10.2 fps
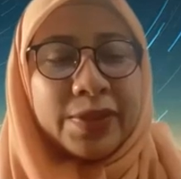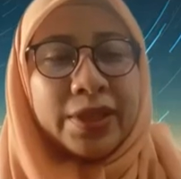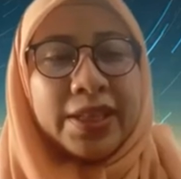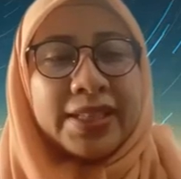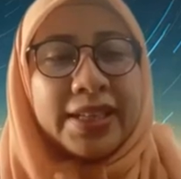This
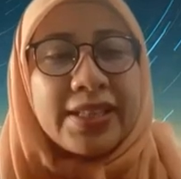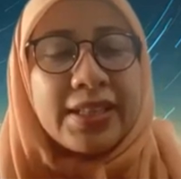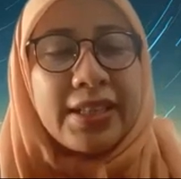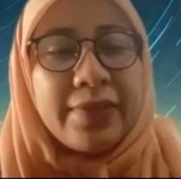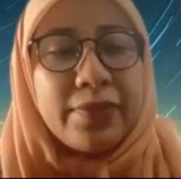one is
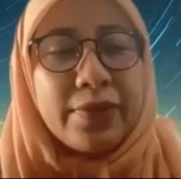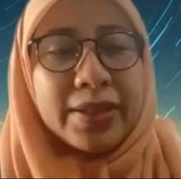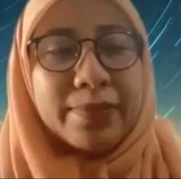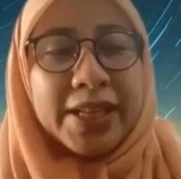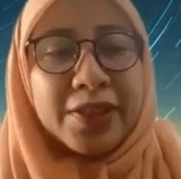actually
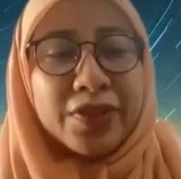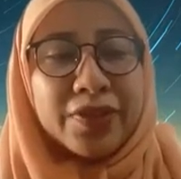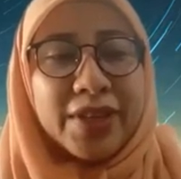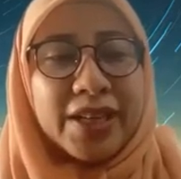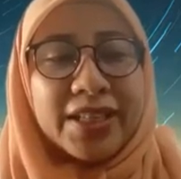for the mass
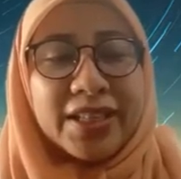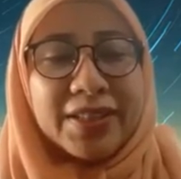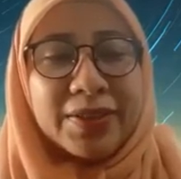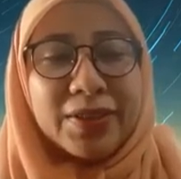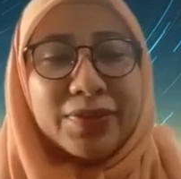
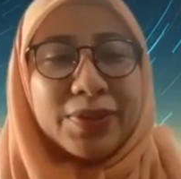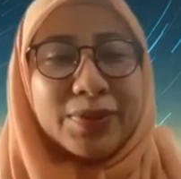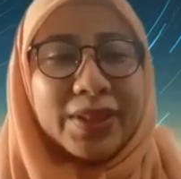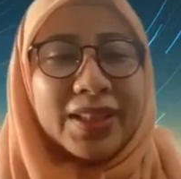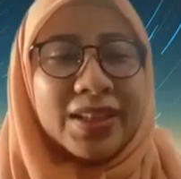conservation. So the
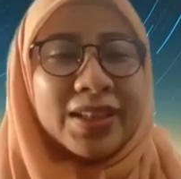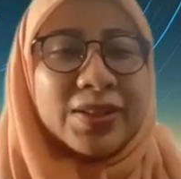first one.